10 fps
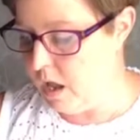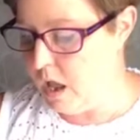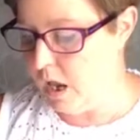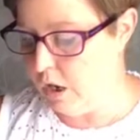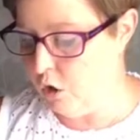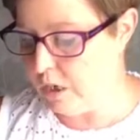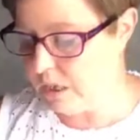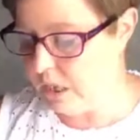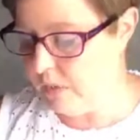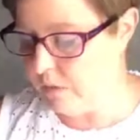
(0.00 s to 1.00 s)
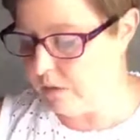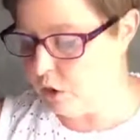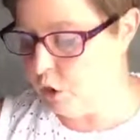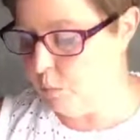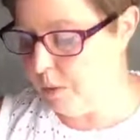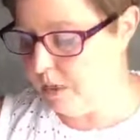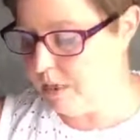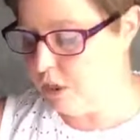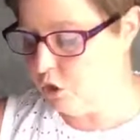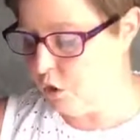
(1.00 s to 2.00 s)
A long sleeve has two
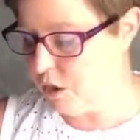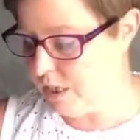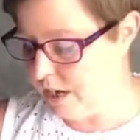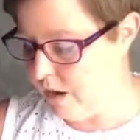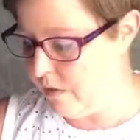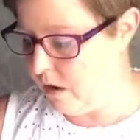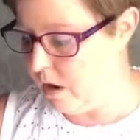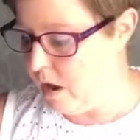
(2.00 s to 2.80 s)
pieces joined together.